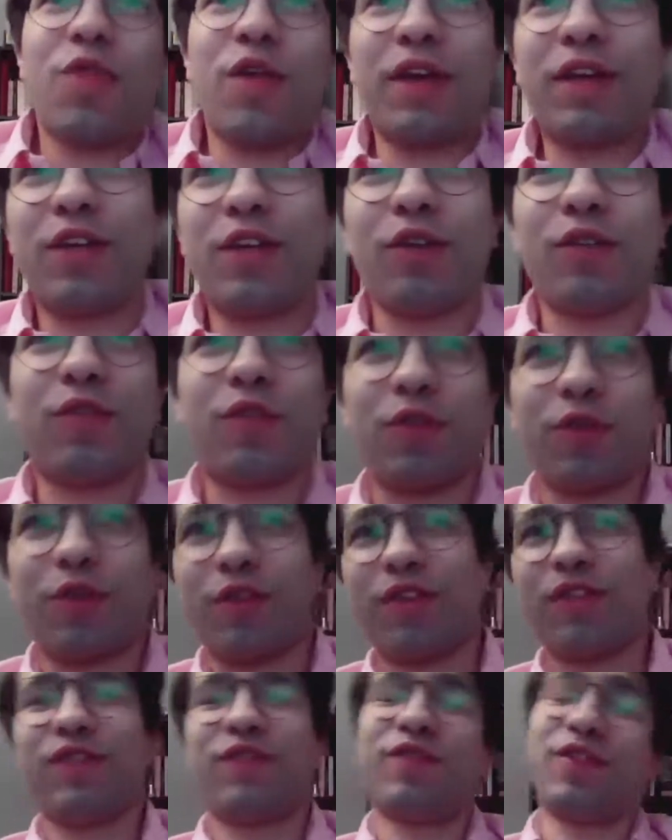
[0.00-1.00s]
Thank you
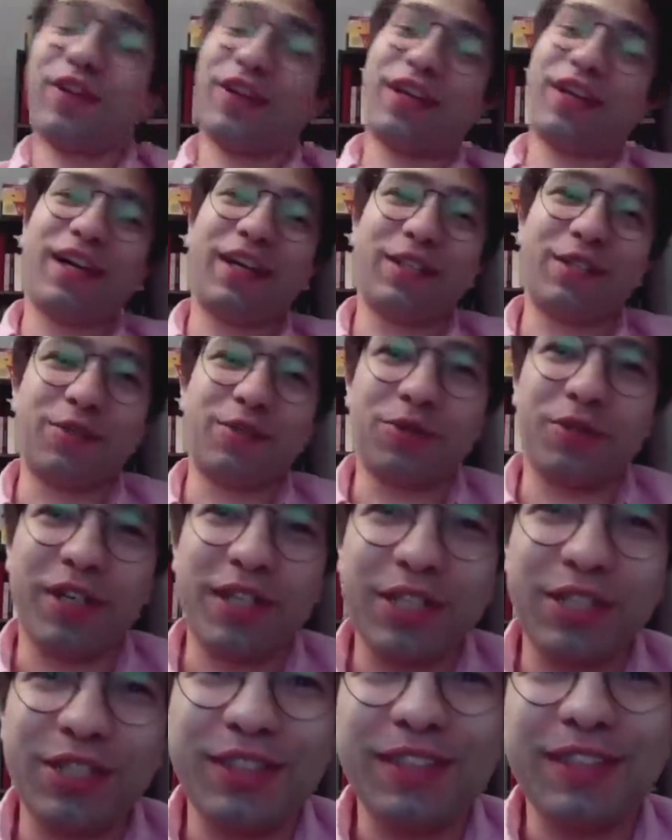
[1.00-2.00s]
for this very kind
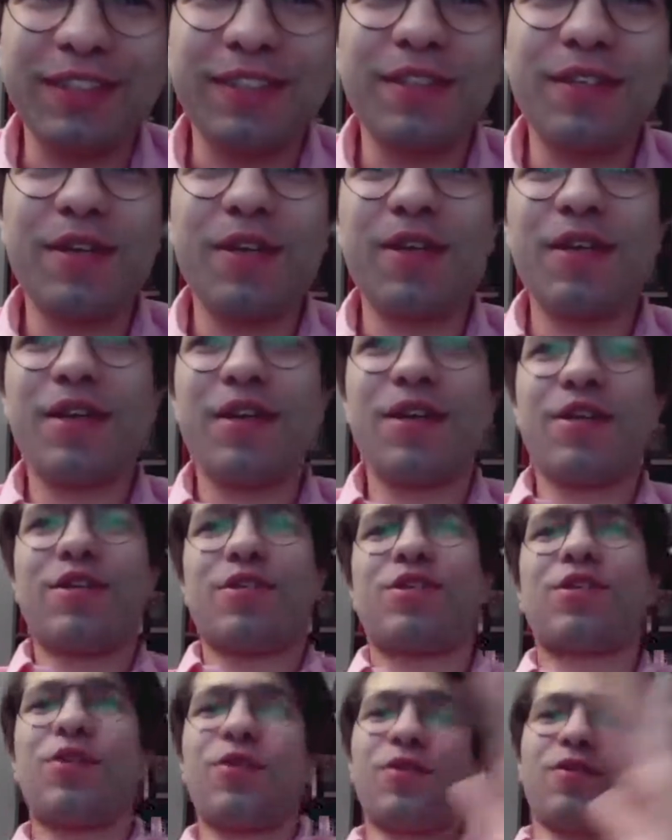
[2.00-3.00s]
introduction.
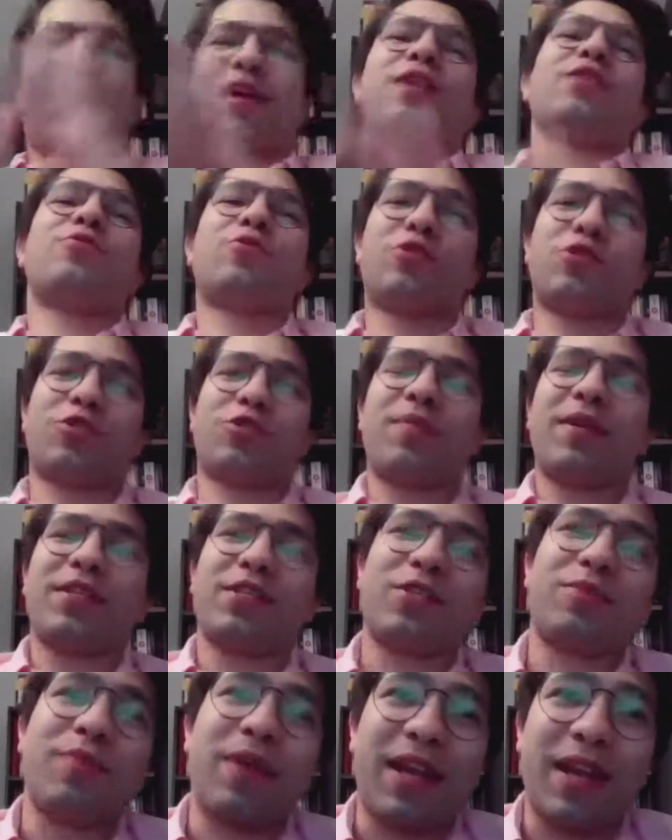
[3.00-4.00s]
So, as was just
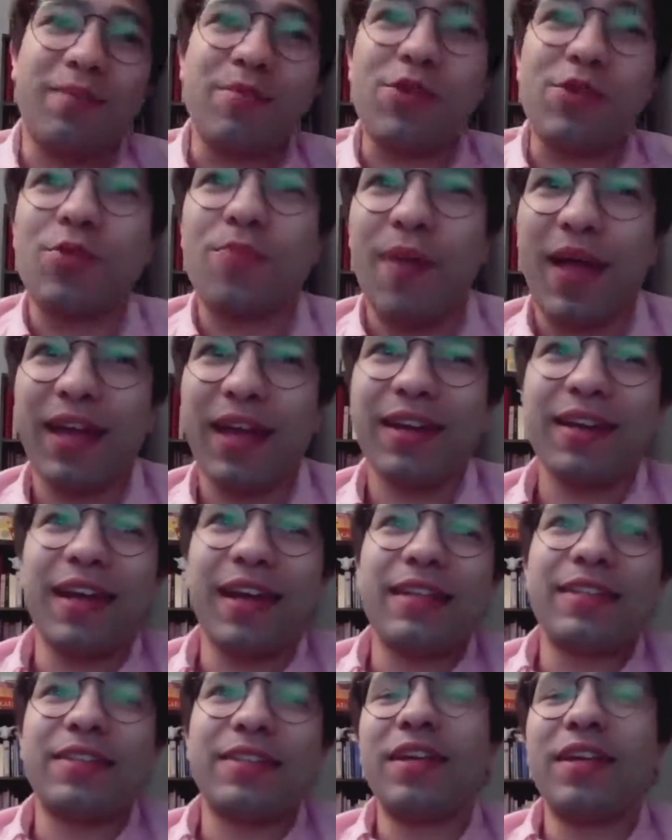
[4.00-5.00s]
mentioned, my name is
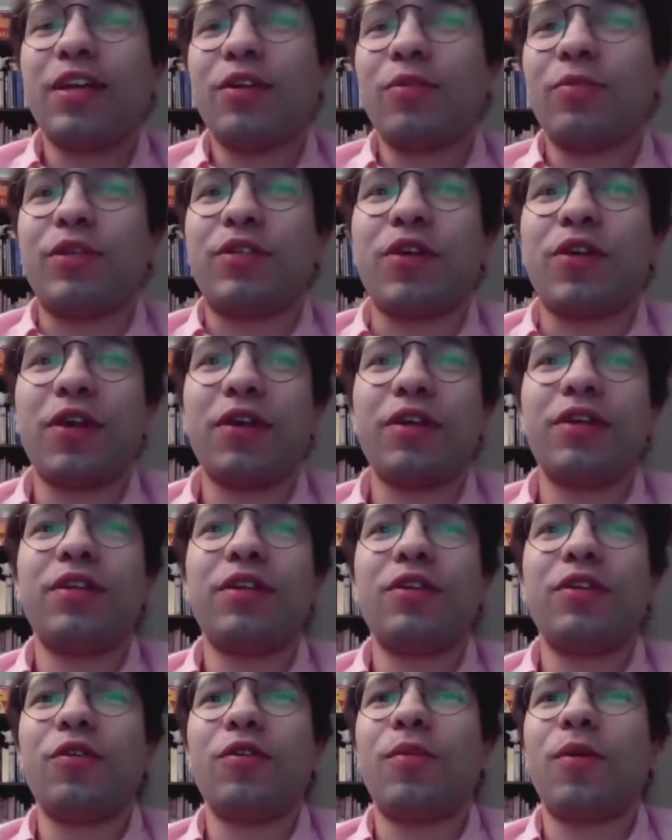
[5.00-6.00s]
Shaaban, and today I'll be talking
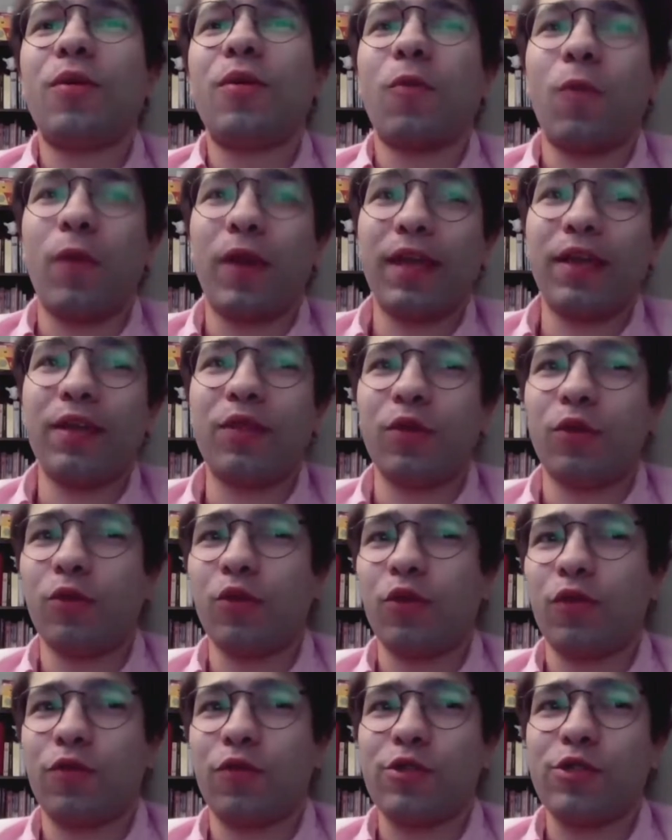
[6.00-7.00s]
to you about weighing the
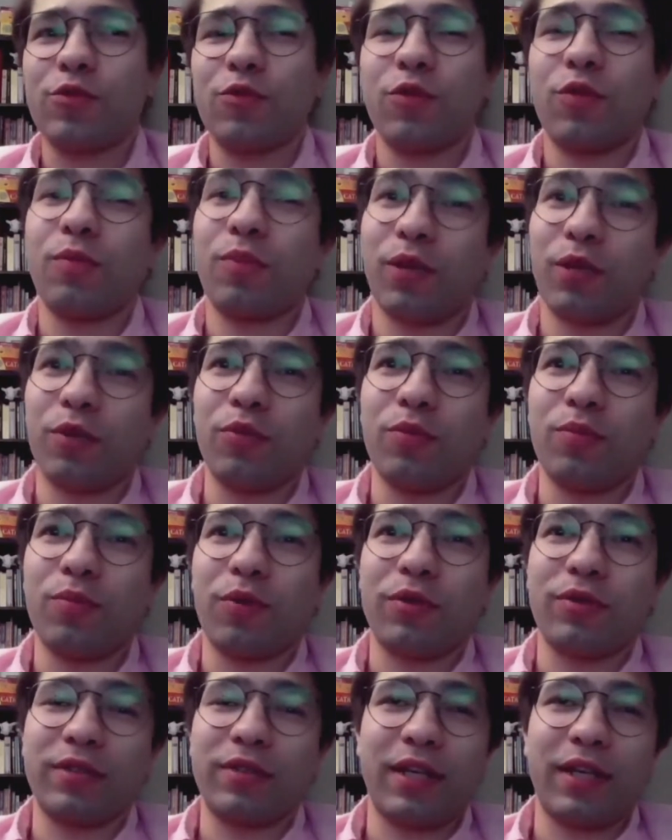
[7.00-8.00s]
universe with a
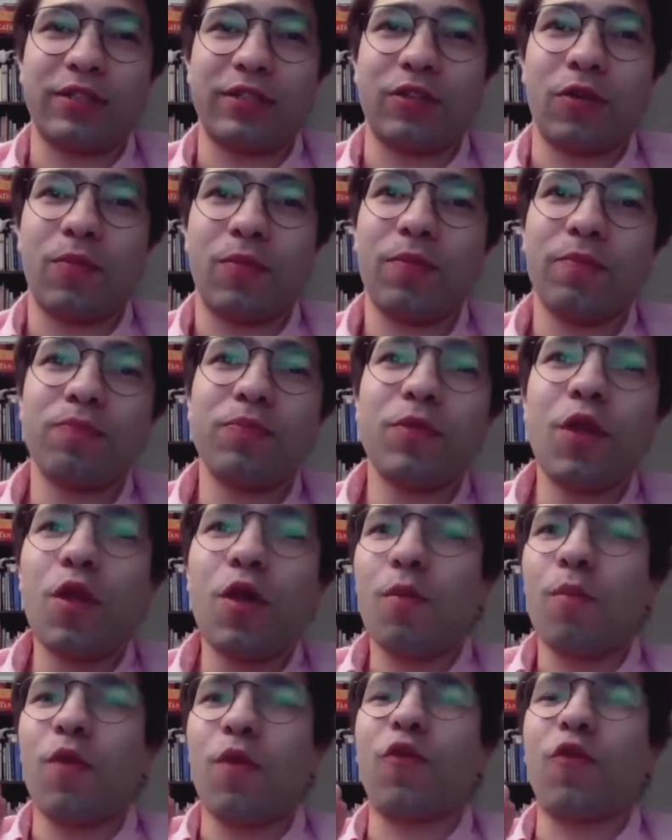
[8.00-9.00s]
balloon borne telescope.
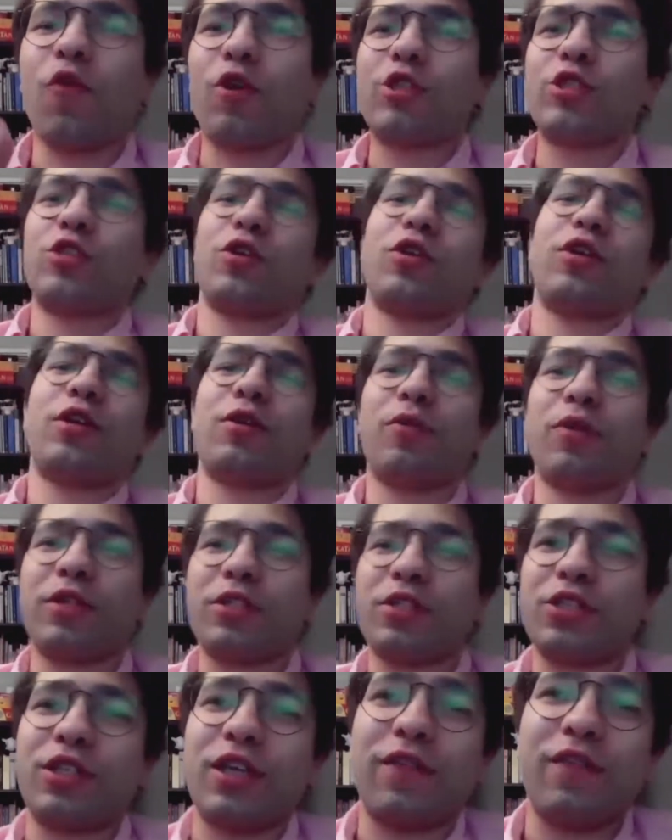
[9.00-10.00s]
Before I start, I
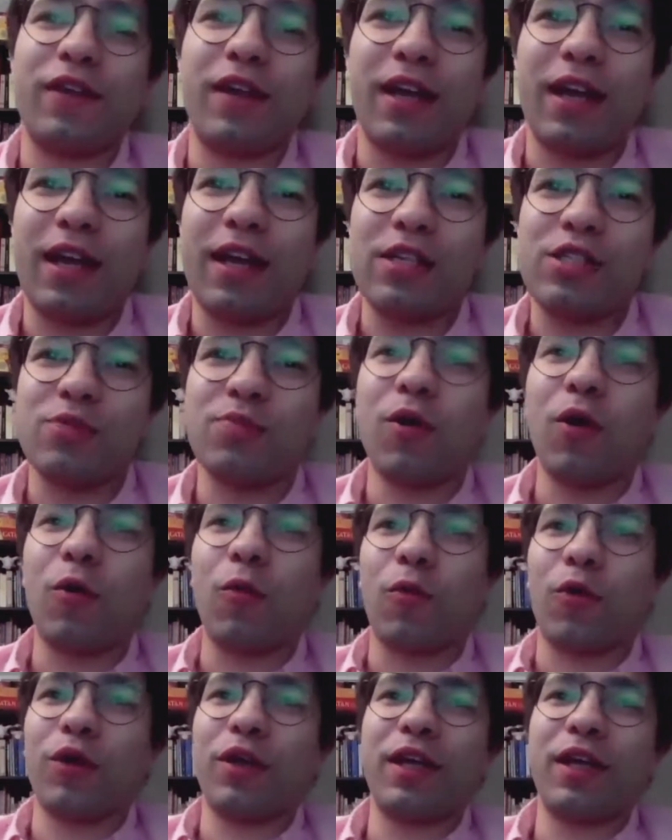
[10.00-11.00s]
want to just give a, a,
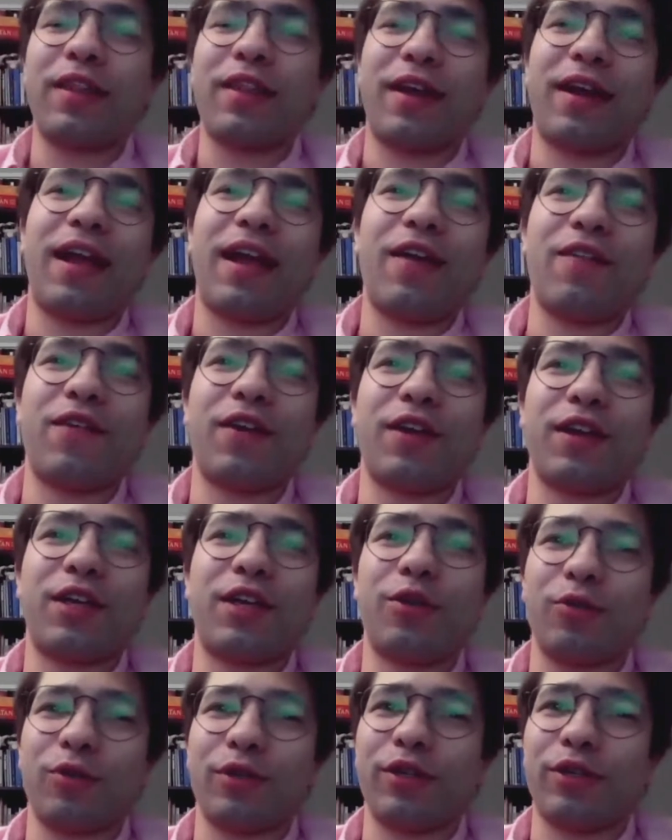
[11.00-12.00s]
small warning that I have a
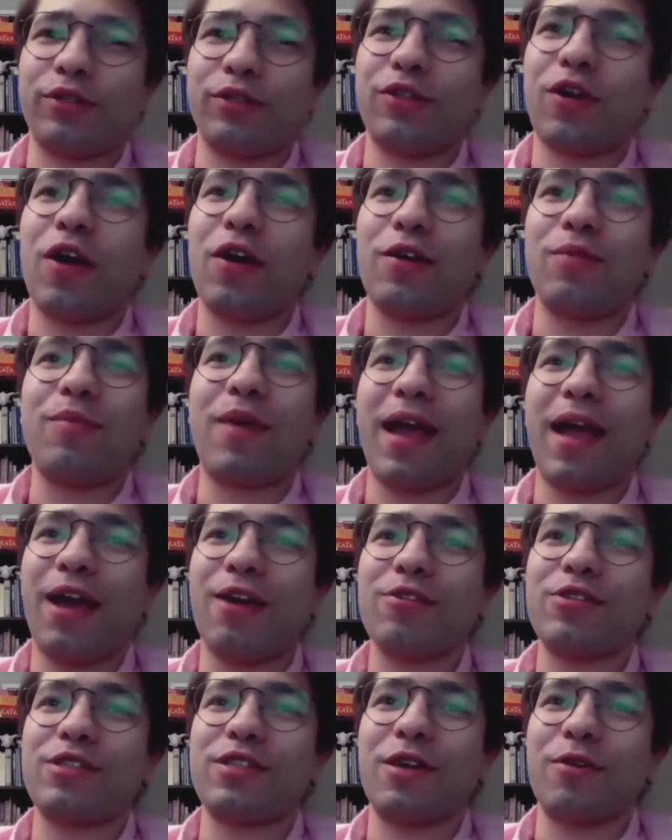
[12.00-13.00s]
cute little dog in my
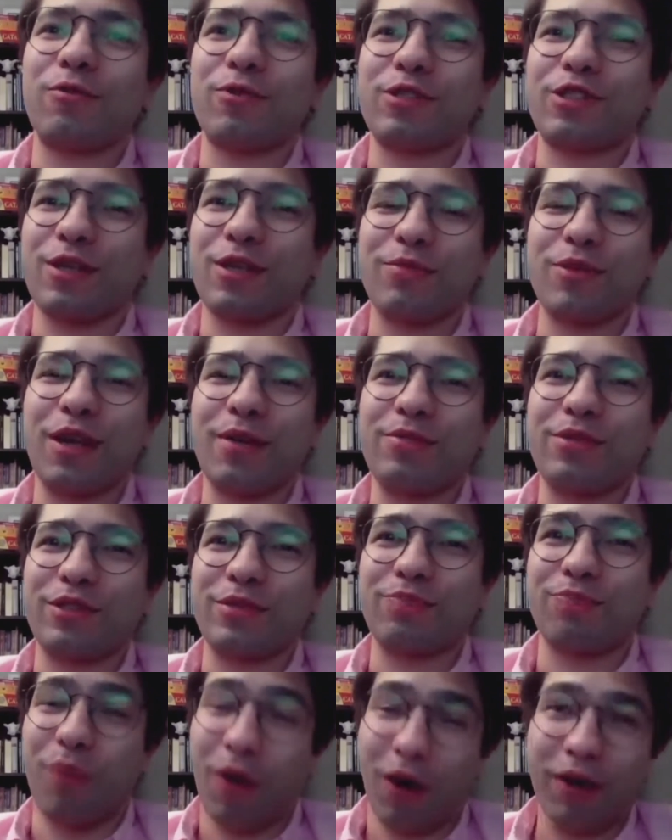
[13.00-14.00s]
house that will
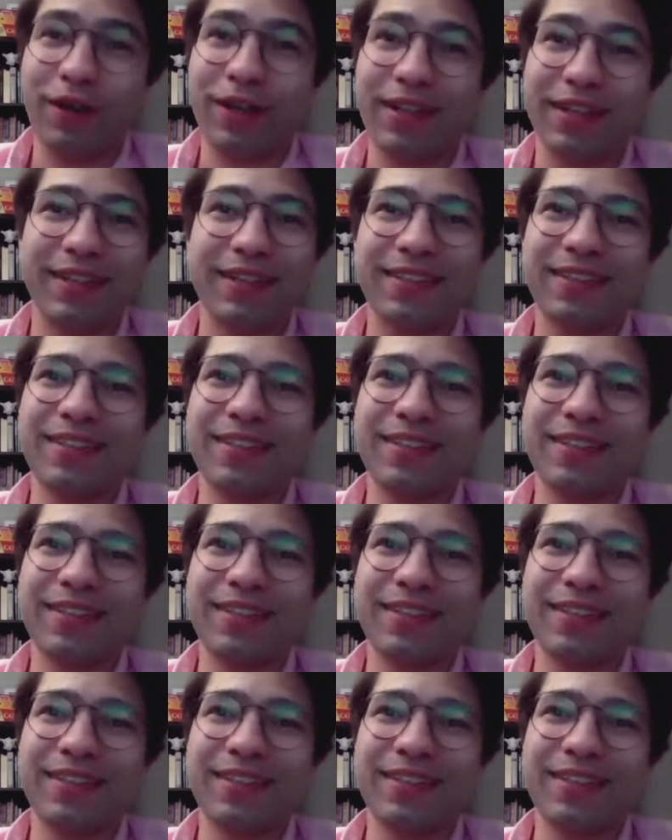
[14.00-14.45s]
sometimes bark.